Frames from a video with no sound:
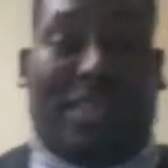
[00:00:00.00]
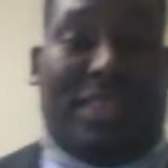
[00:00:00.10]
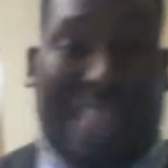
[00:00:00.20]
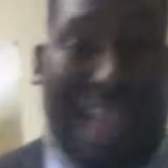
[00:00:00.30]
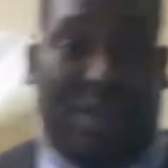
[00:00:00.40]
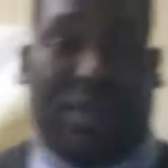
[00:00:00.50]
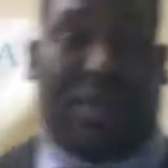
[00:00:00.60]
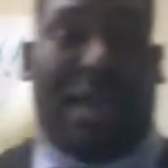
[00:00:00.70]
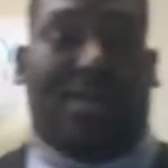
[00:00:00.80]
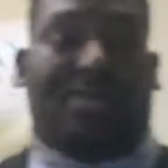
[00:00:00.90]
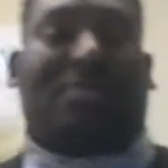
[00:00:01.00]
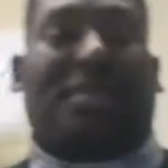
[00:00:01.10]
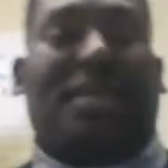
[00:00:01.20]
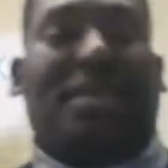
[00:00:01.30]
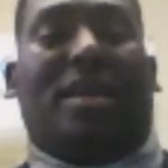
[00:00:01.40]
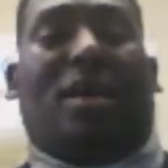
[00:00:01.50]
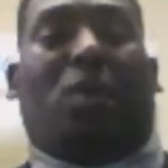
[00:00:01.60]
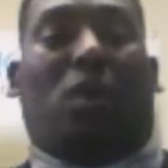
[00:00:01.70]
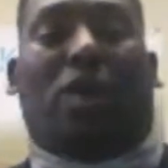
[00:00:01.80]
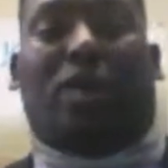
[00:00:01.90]
with. That will help.
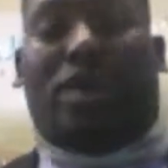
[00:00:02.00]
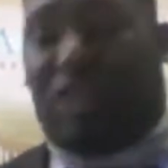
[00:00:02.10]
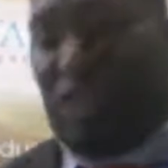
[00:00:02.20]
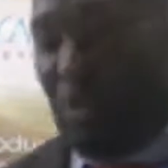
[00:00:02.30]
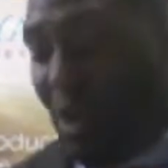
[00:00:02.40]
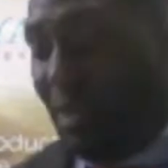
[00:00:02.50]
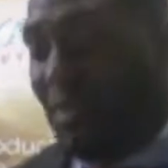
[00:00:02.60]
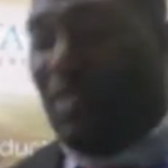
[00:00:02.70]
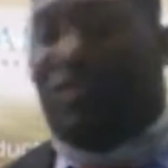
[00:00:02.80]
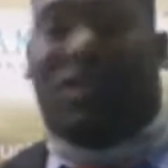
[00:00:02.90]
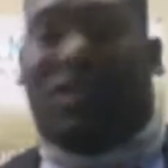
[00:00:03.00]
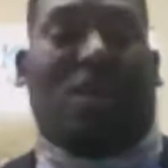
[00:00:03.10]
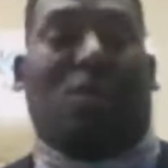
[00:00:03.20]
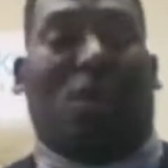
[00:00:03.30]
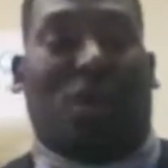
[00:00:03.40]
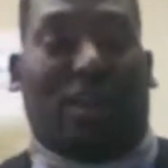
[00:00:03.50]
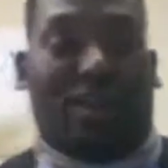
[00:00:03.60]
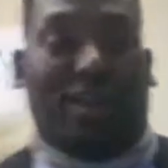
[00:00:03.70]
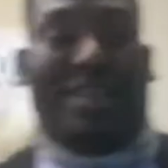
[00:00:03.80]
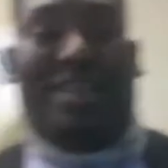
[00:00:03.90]
Water, you want to be drinking
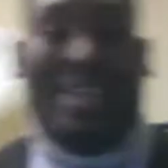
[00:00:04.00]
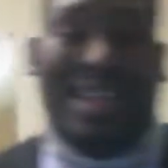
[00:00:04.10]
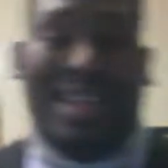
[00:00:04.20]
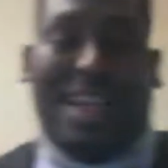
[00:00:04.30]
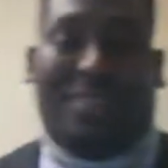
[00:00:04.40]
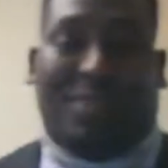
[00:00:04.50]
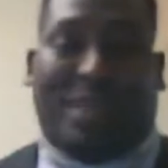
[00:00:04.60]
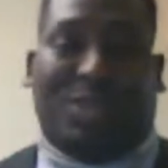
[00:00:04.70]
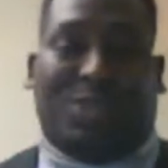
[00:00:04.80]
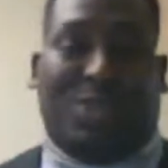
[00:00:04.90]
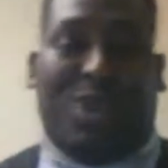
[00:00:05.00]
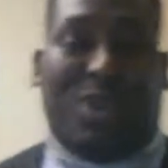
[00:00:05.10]
water, because